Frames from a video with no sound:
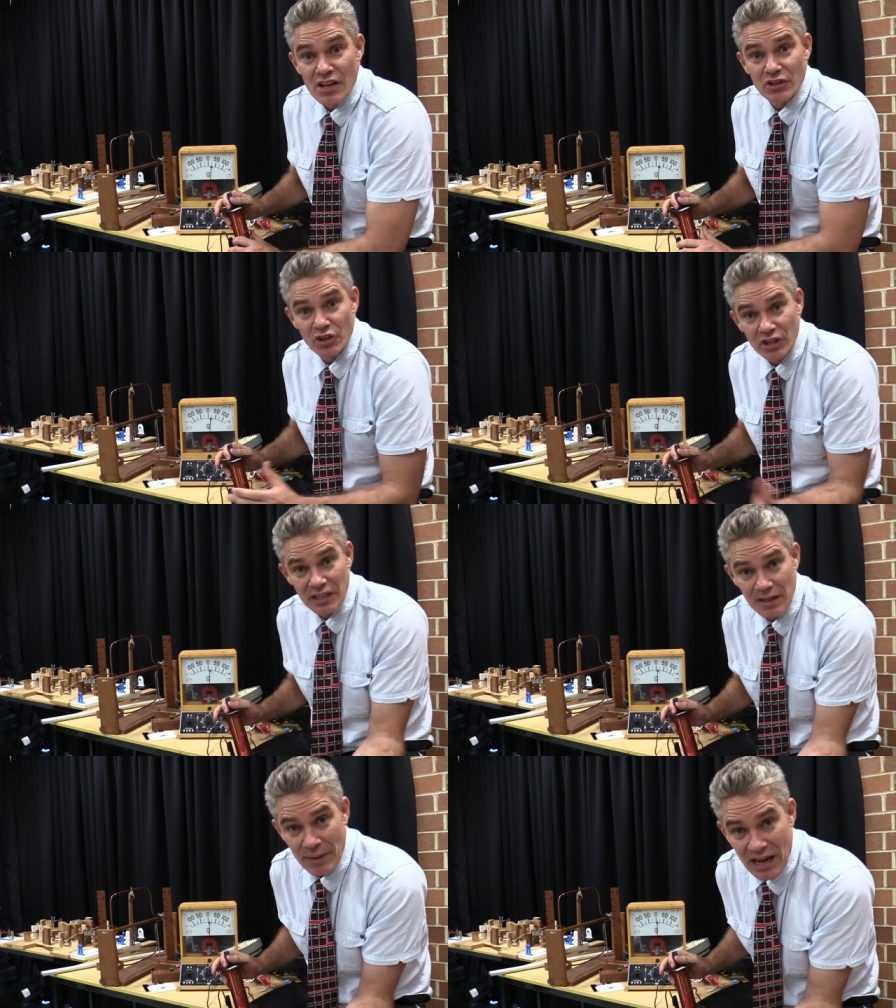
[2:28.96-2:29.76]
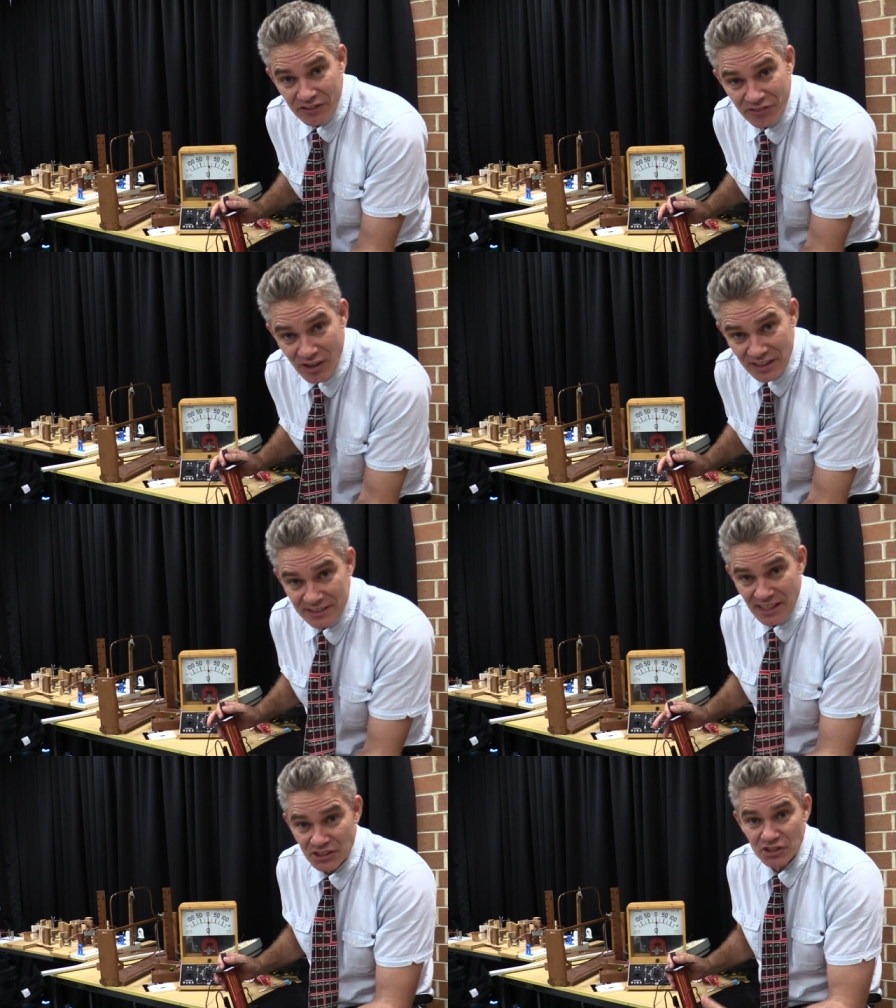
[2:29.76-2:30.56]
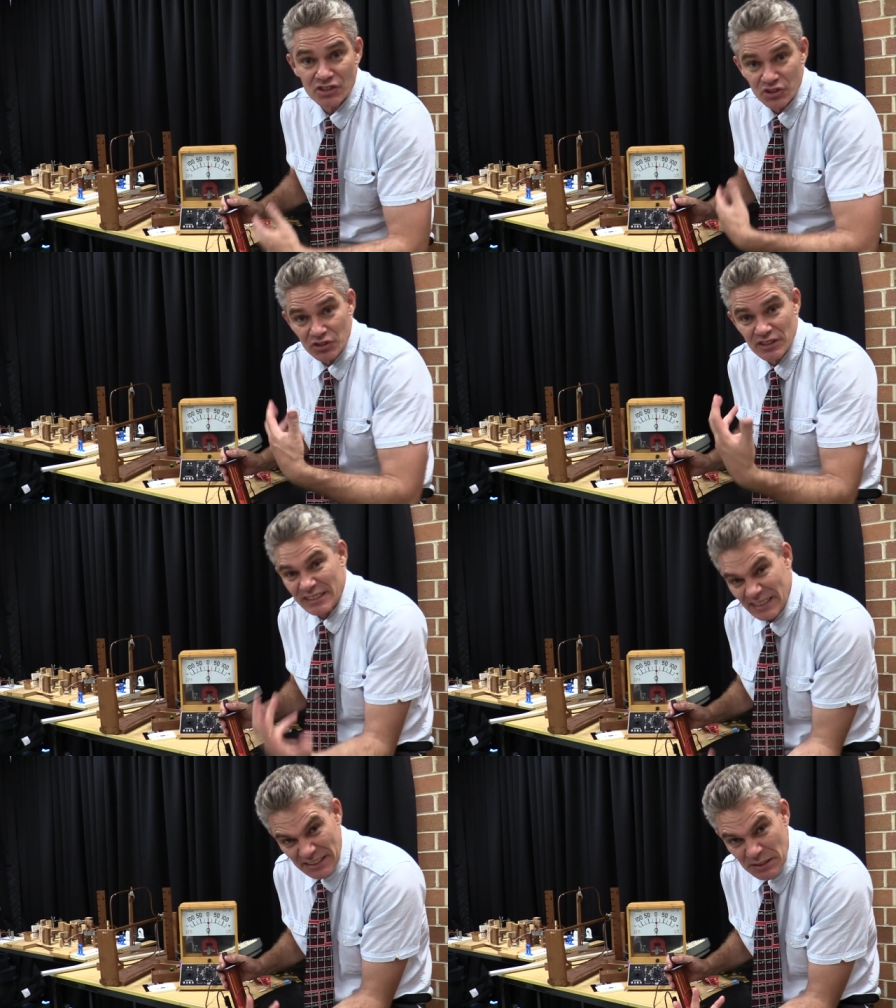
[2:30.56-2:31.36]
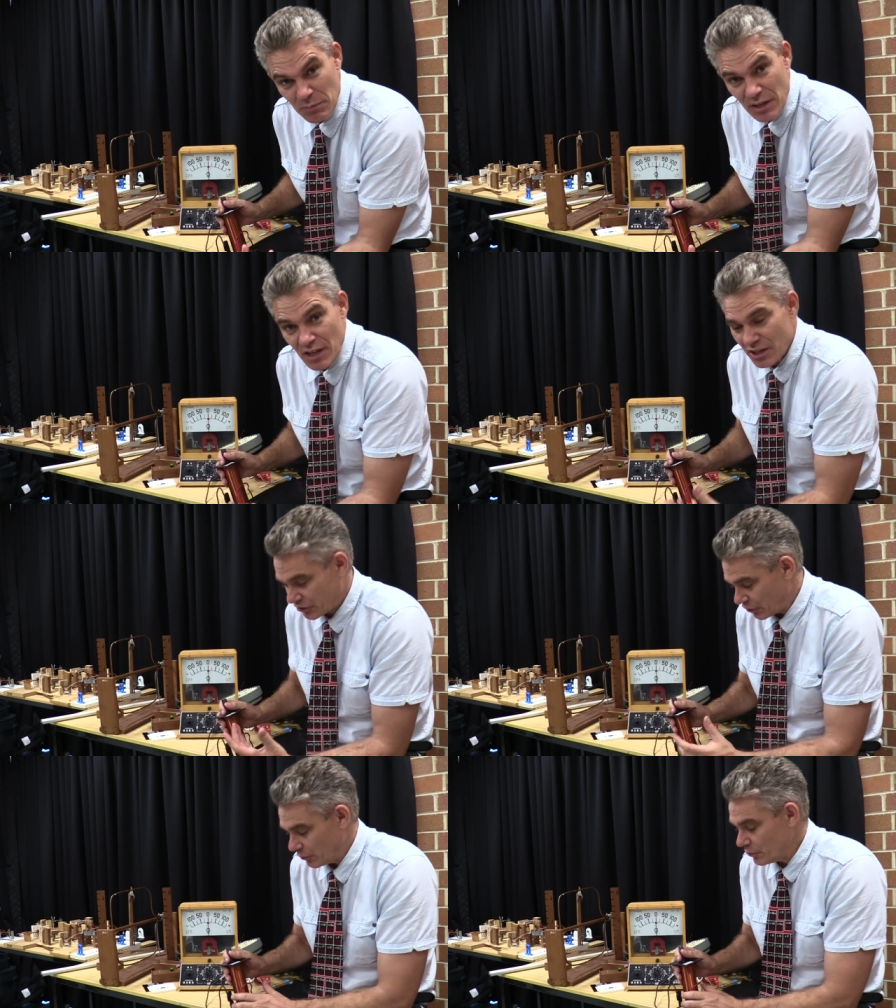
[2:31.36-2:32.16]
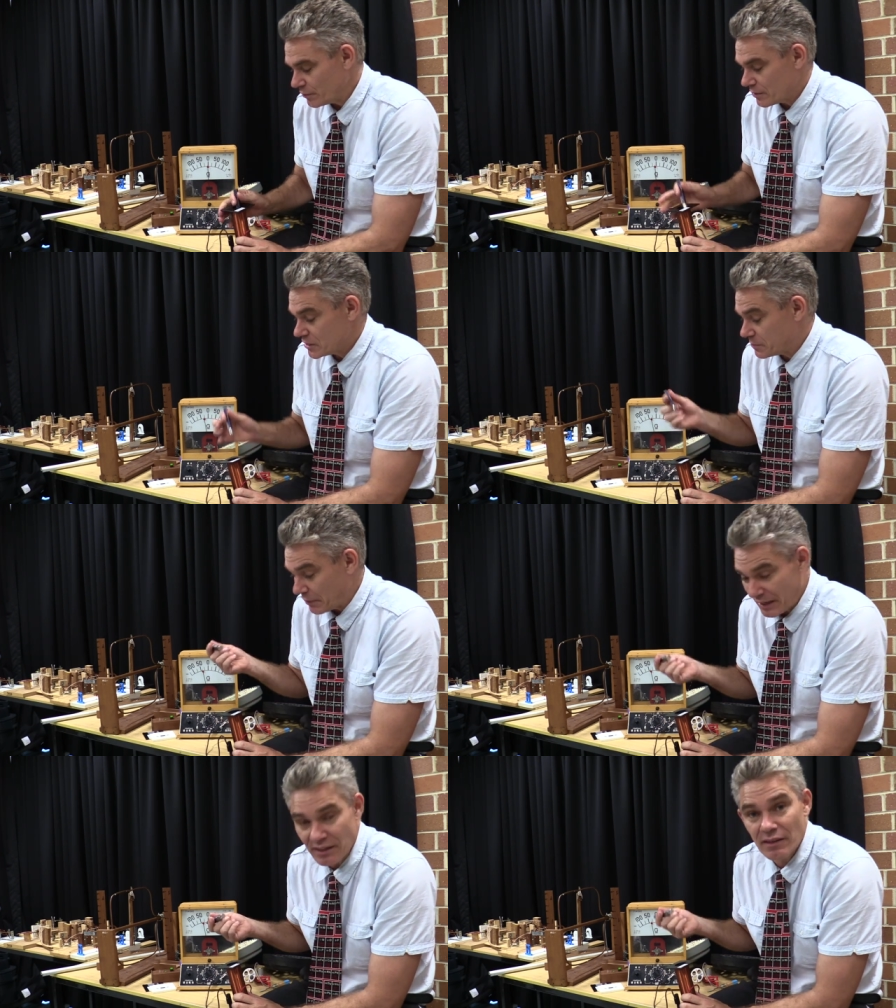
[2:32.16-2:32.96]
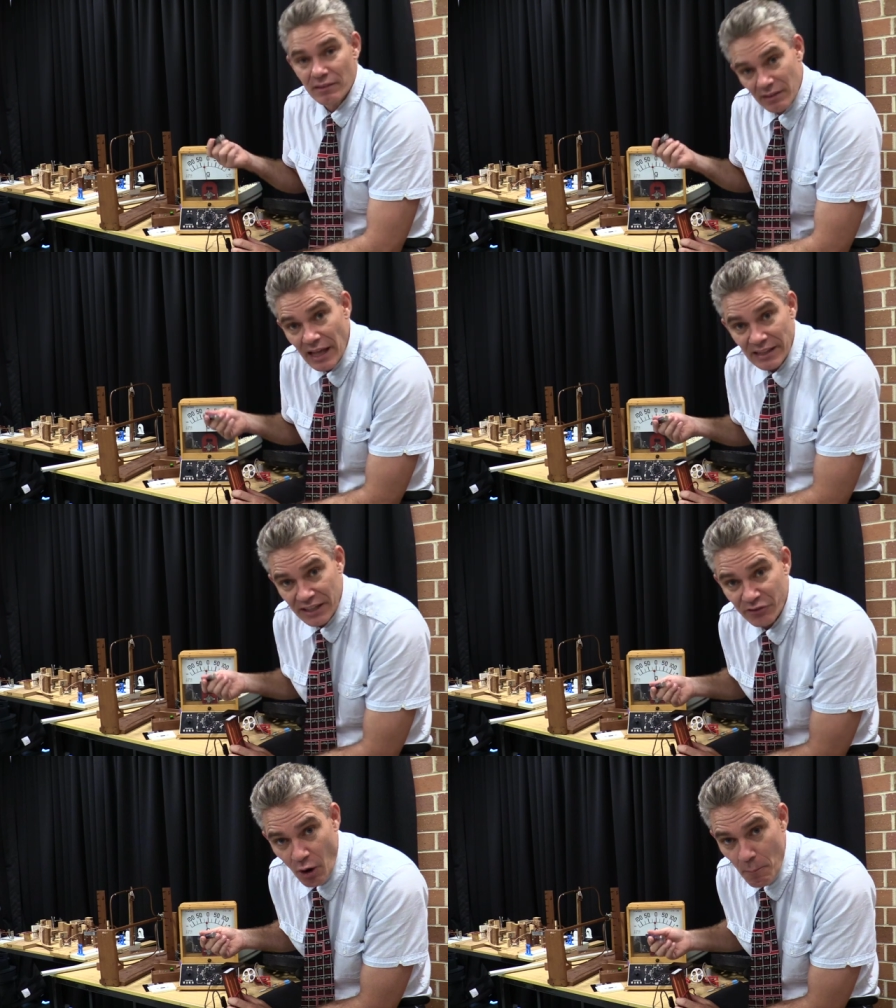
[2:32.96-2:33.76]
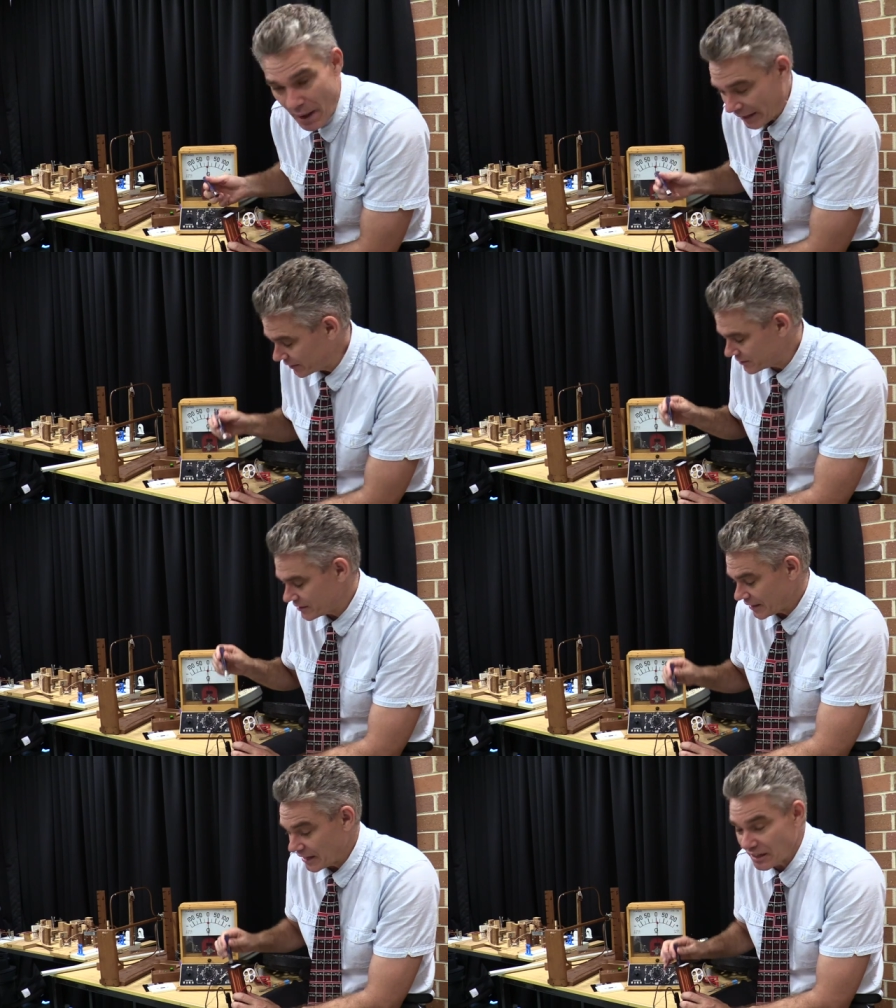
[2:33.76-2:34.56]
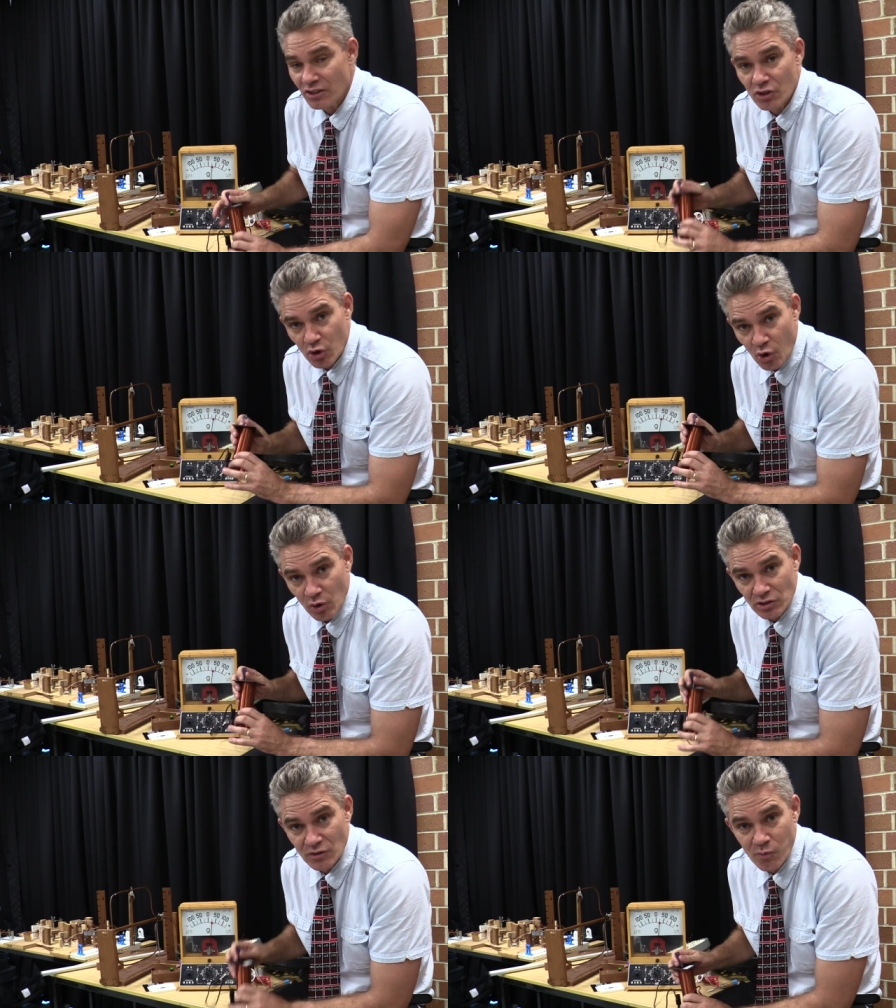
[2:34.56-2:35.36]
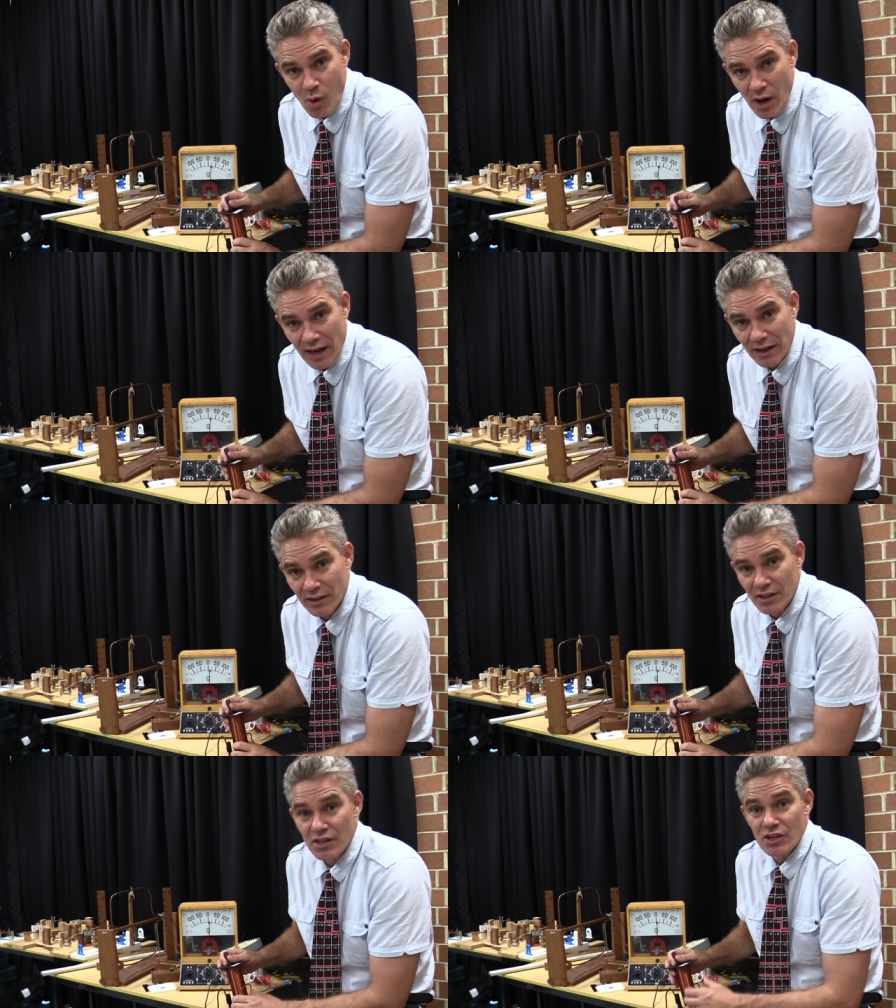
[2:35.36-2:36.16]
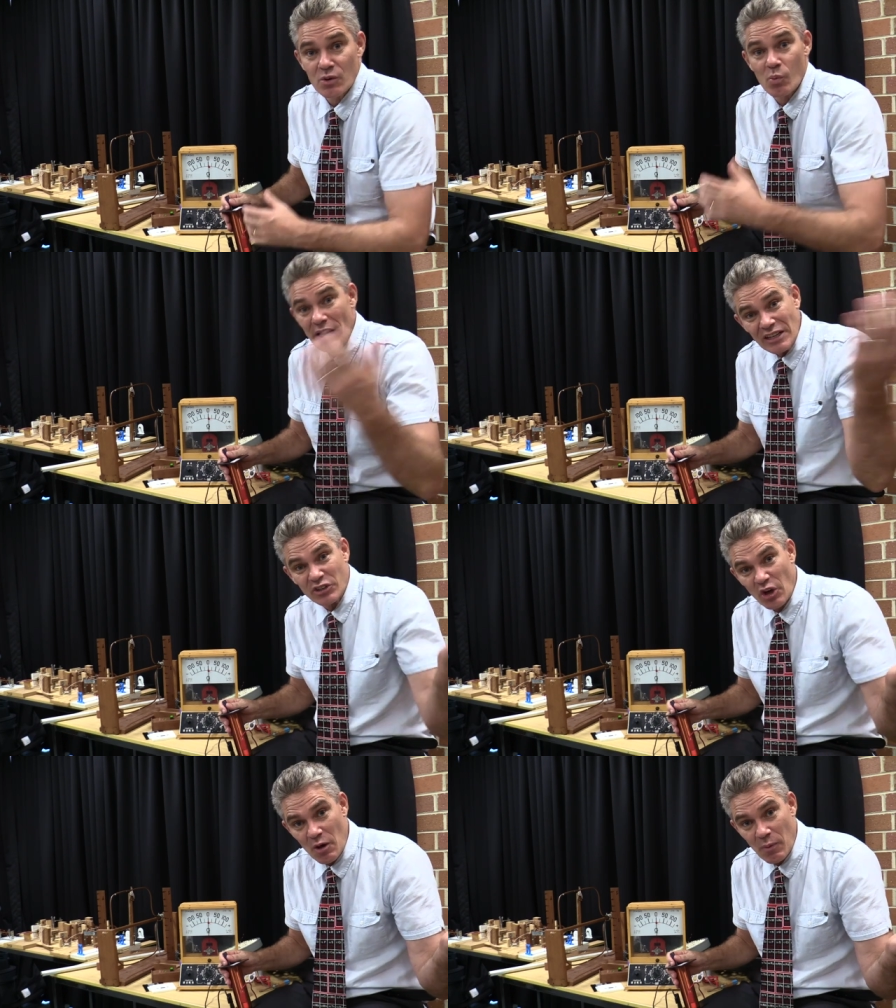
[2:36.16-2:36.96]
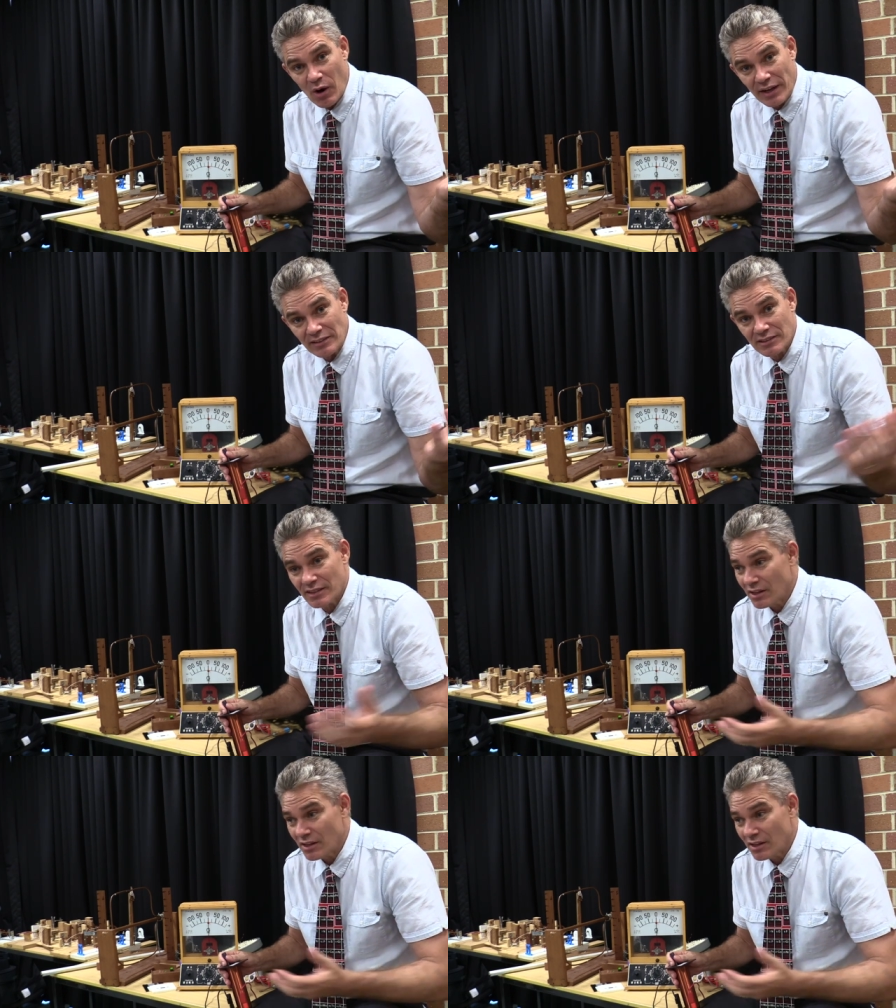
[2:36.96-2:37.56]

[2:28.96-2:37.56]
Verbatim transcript: Nuclear-powered fire stations use steam to spin electromagnets in coils of wire. Wind turbines,